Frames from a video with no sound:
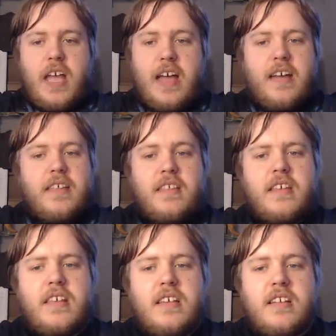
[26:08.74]
yeah,
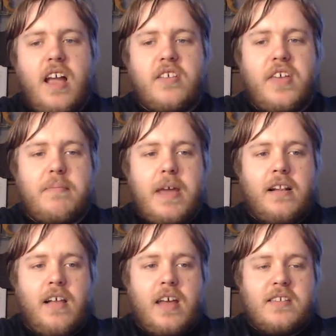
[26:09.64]
the entire thing made
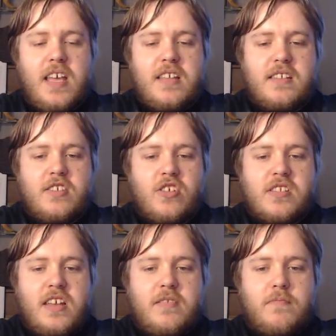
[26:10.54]
a lot of sense. It's just
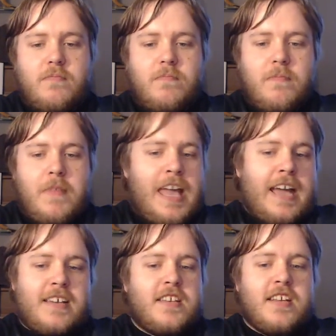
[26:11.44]
that
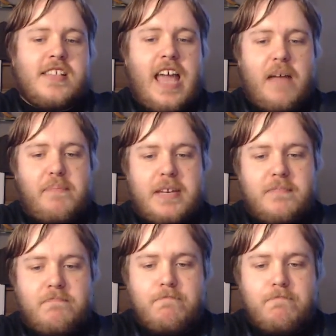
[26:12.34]
accidents happen.